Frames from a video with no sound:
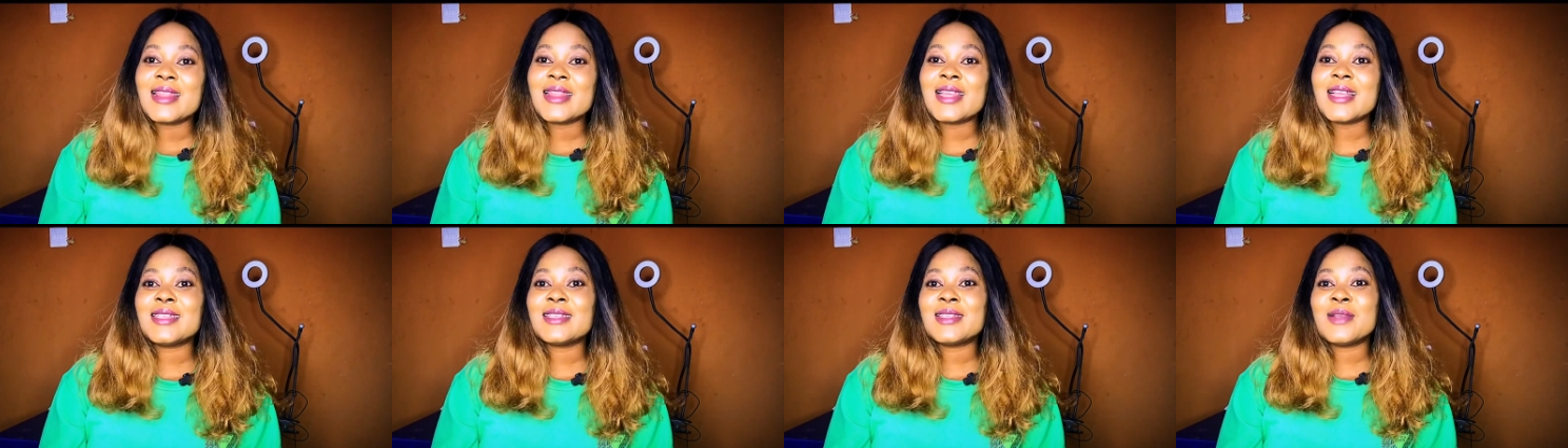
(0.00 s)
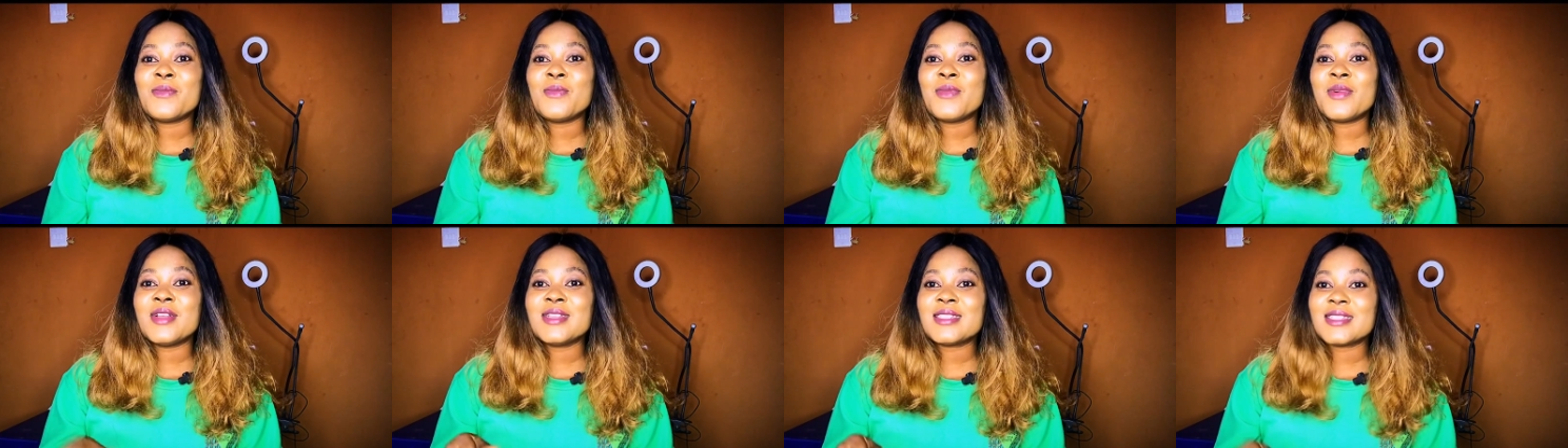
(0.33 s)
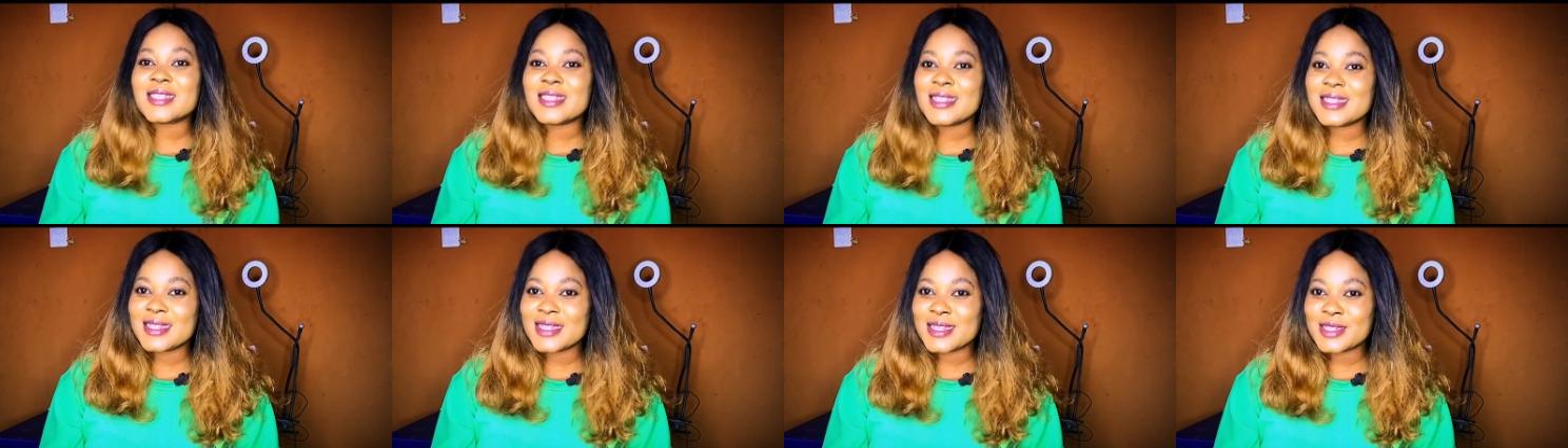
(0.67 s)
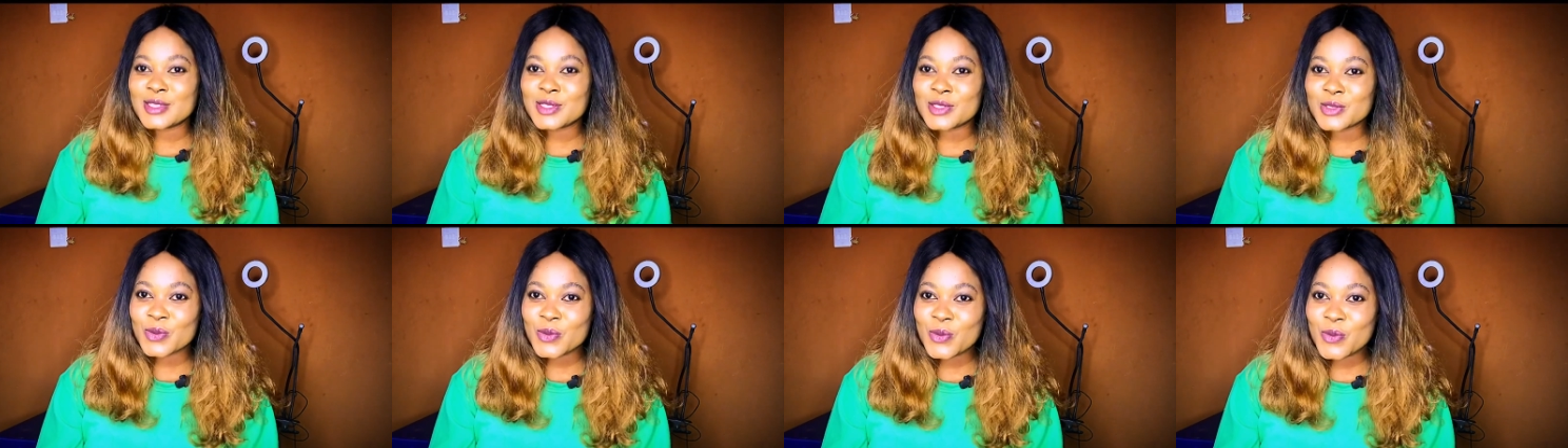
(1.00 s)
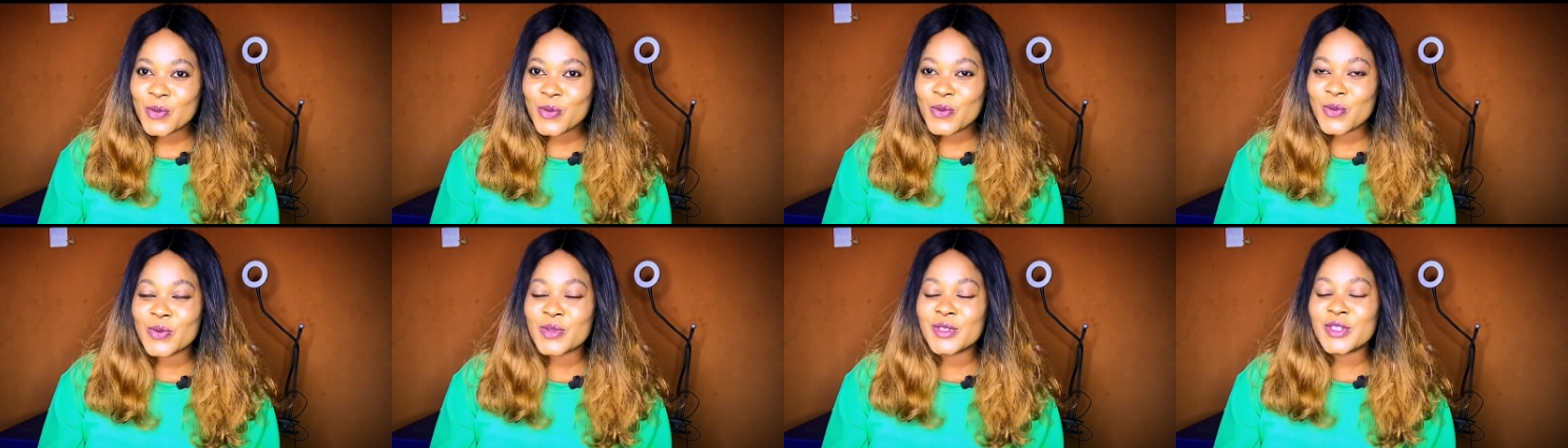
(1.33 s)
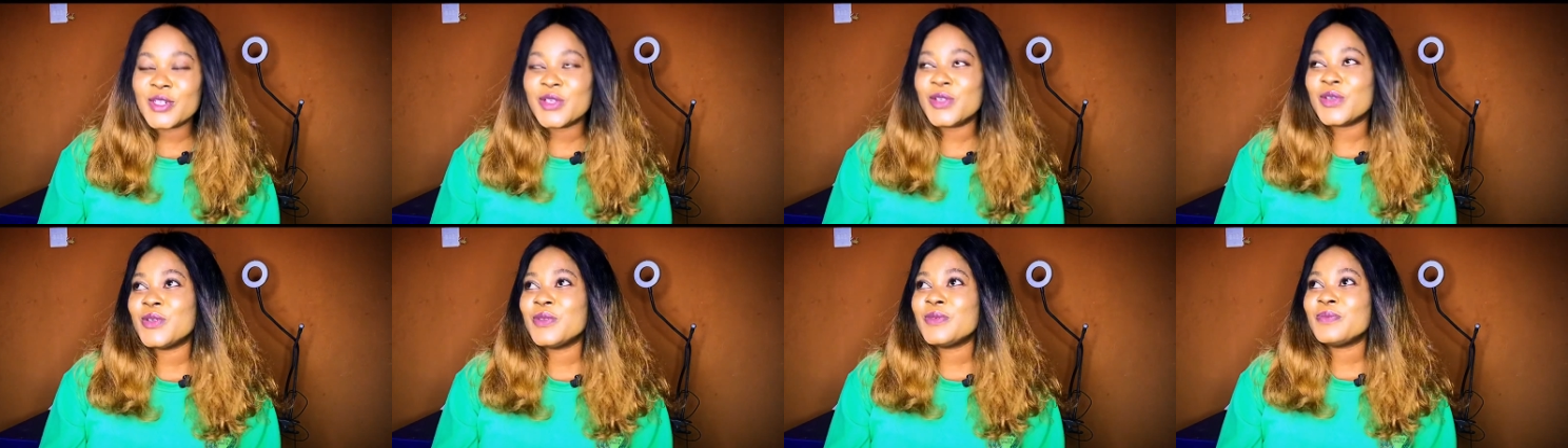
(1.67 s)
There's a mosque in this school,
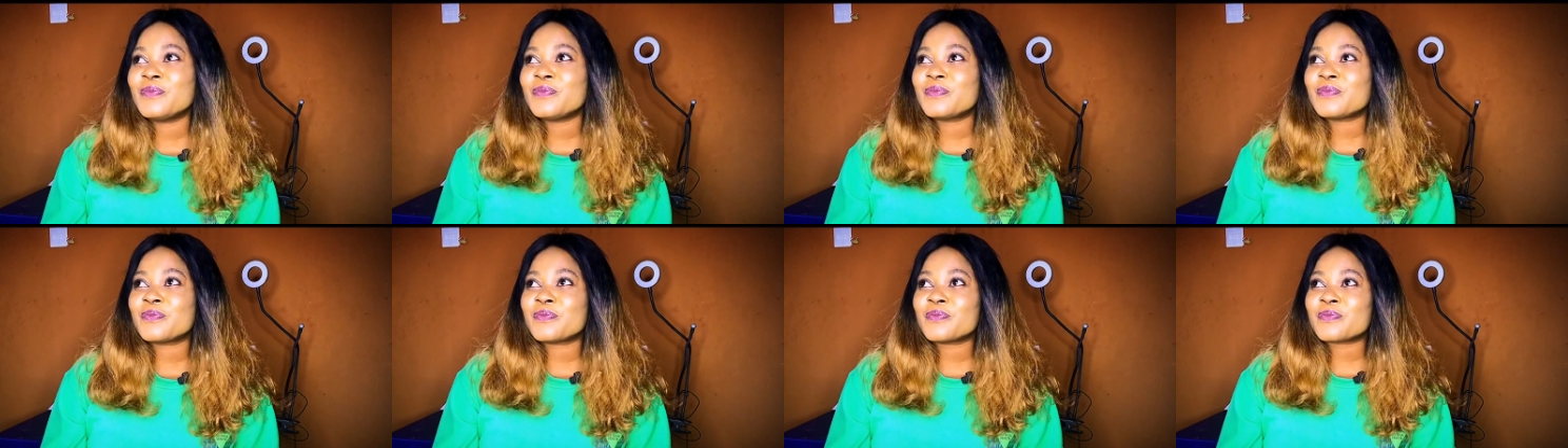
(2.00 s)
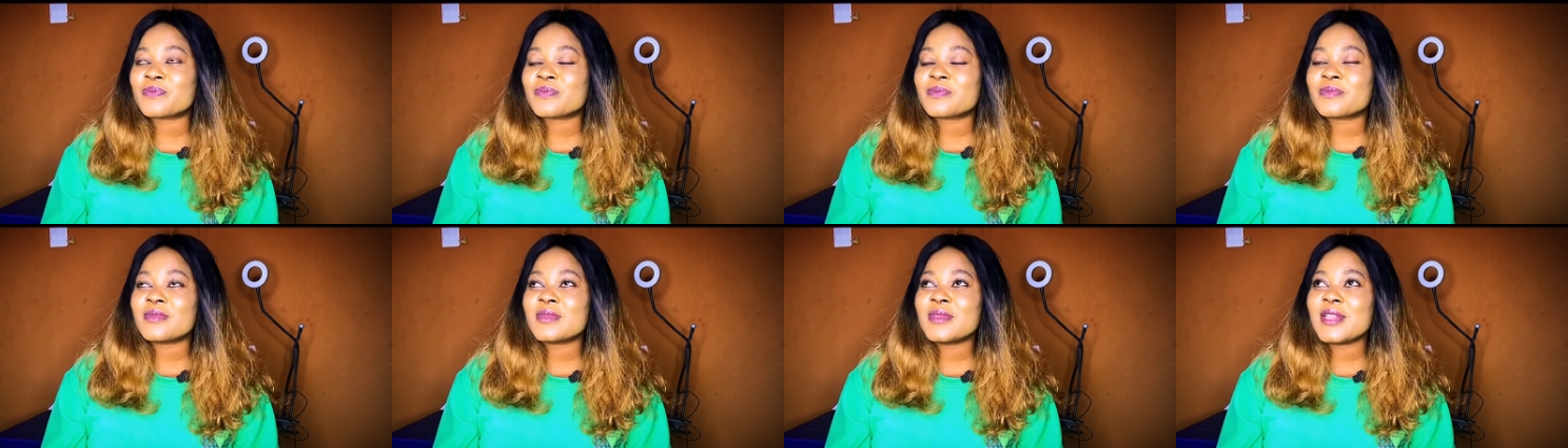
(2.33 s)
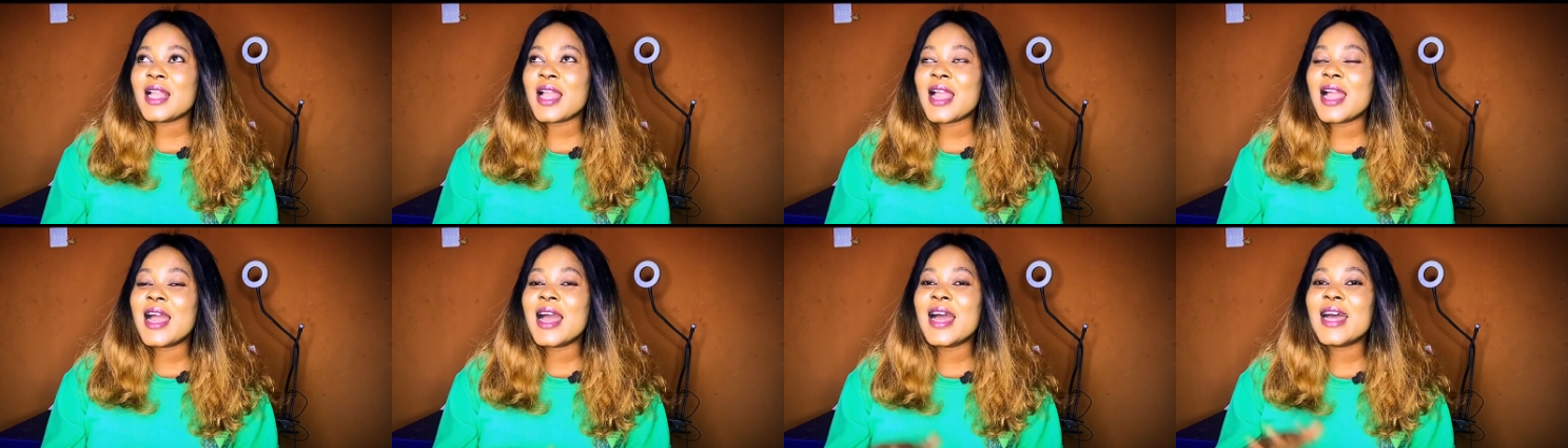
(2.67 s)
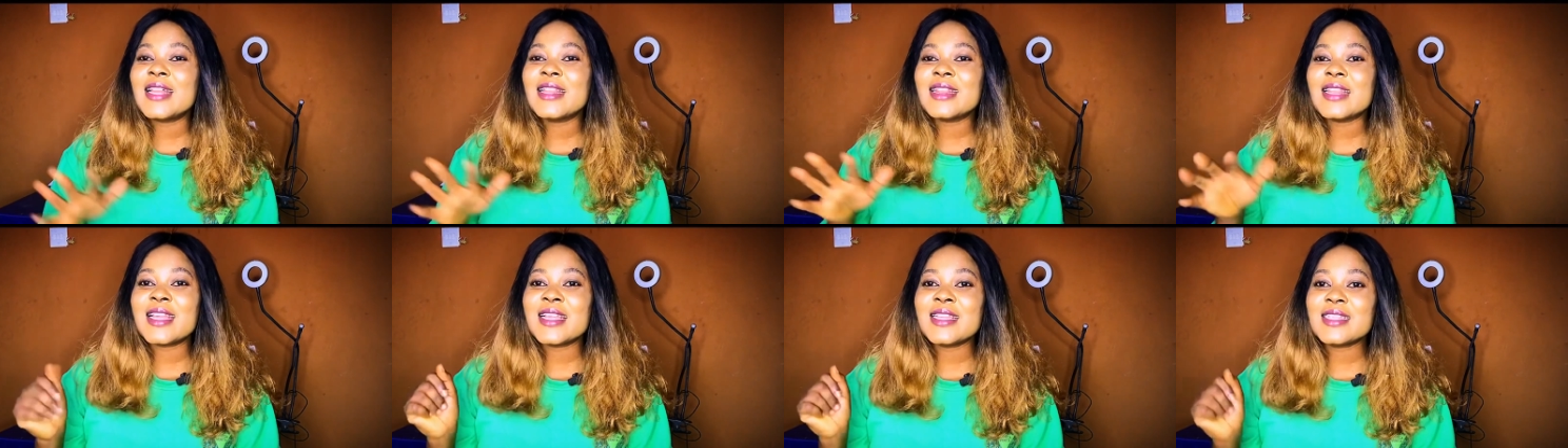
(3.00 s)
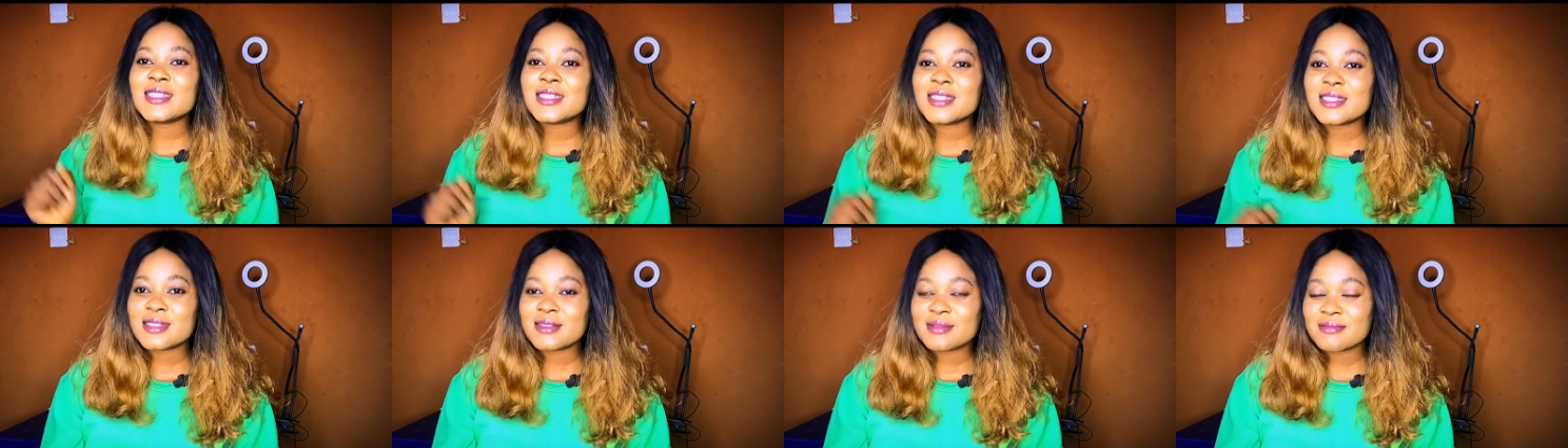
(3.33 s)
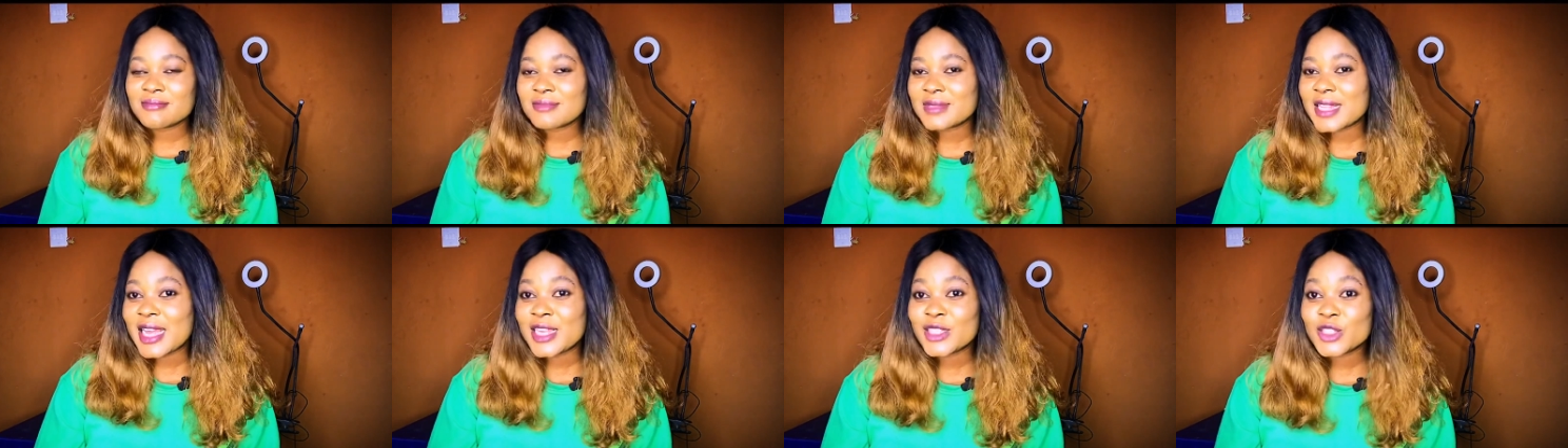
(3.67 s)
you know, and
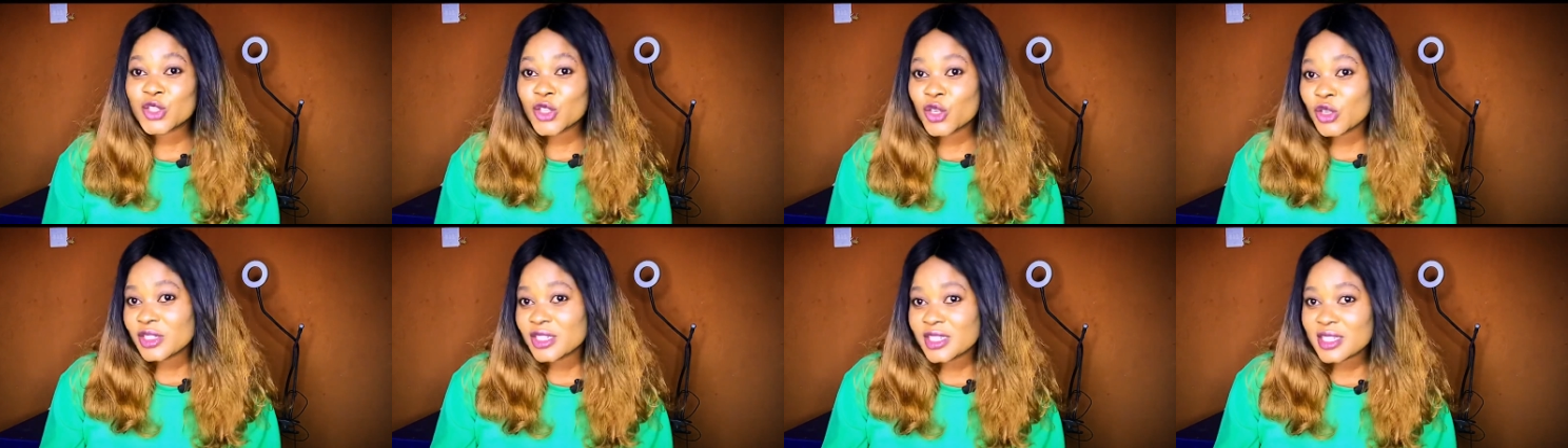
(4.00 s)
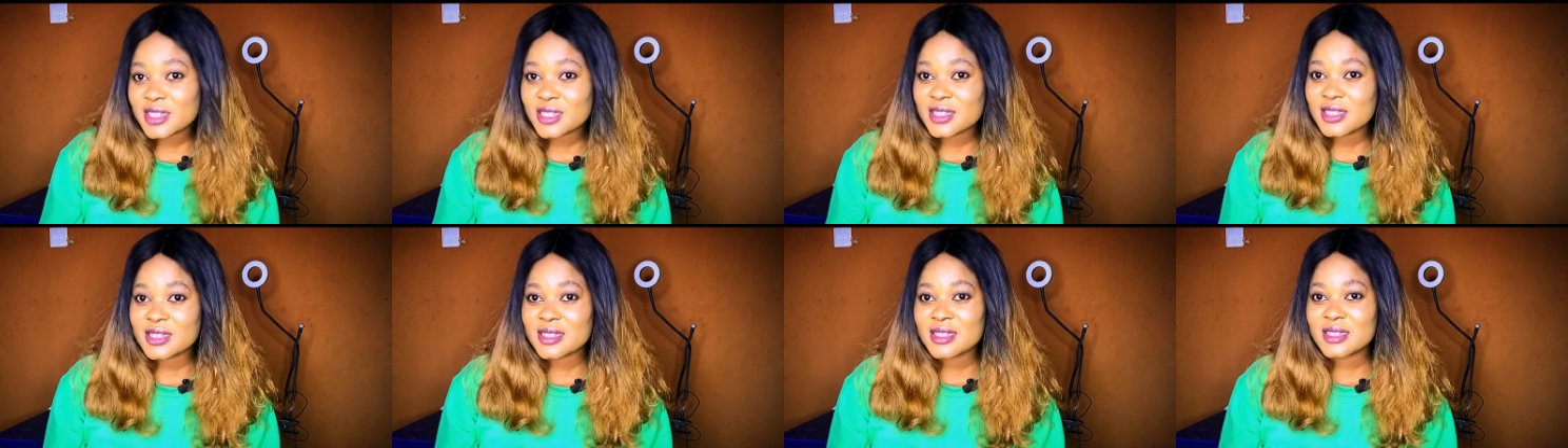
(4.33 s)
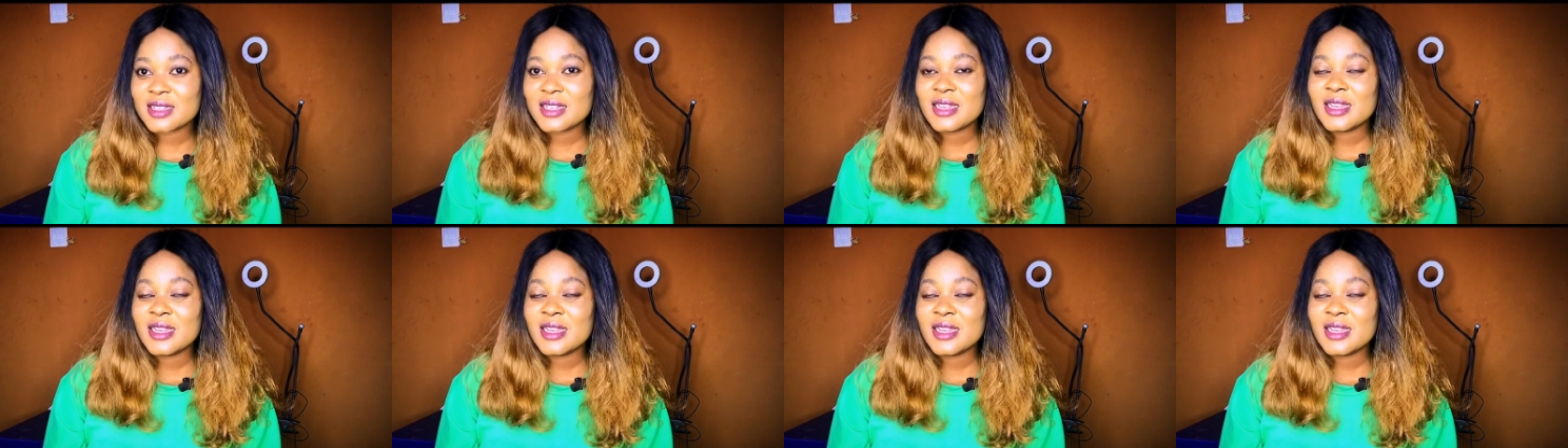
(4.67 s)
there are churches